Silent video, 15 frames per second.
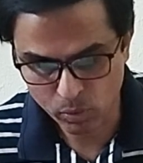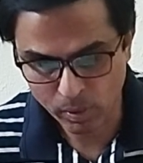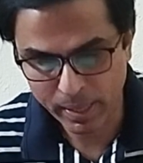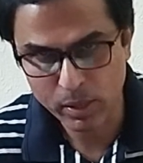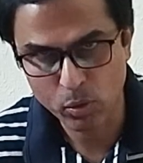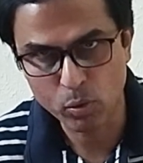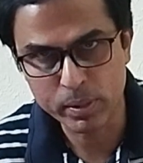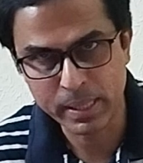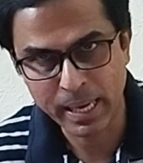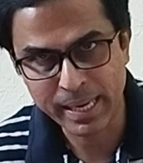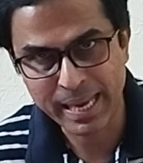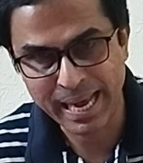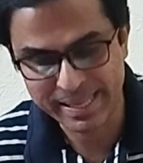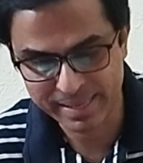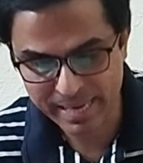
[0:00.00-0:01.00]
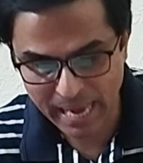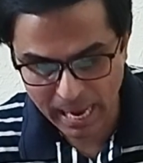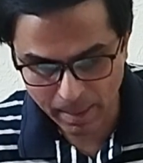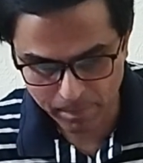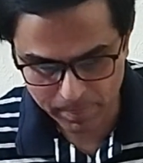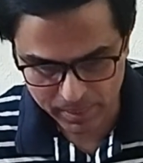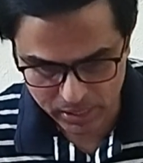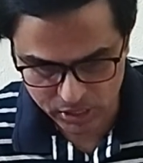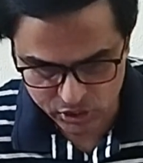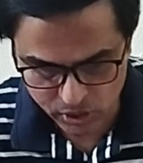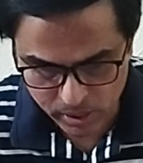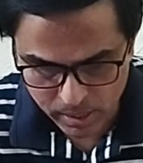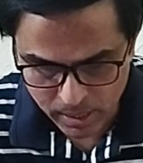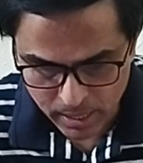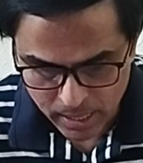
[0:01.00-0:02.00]
So I wrote that as an
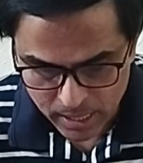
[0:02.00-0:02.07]
application.